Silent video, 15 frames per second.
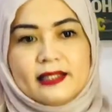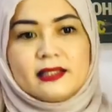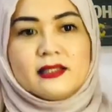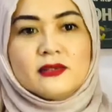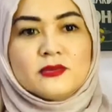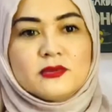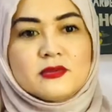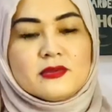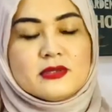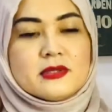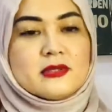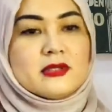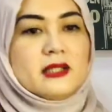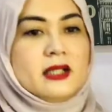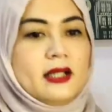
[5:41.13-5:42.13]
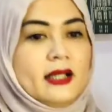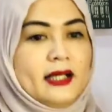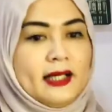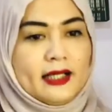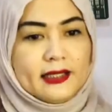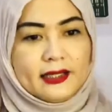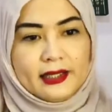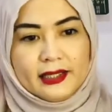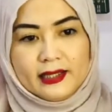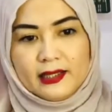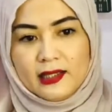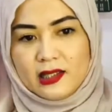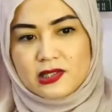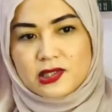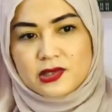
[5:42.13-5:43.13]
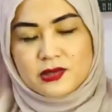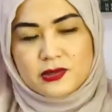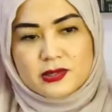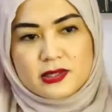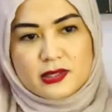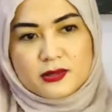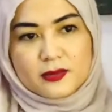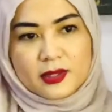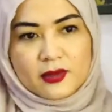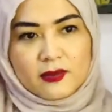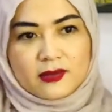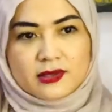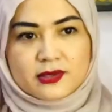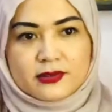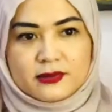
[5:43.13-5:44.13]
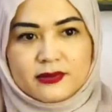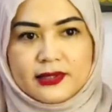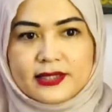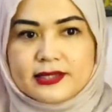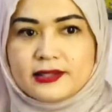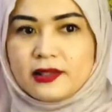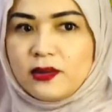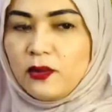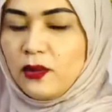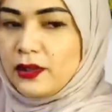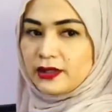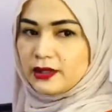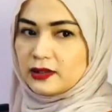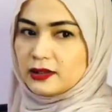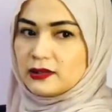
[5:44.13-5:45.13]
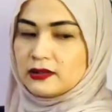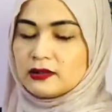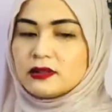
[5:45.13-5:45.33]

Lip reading: of loose, and then I choose this one also. It's a cotton,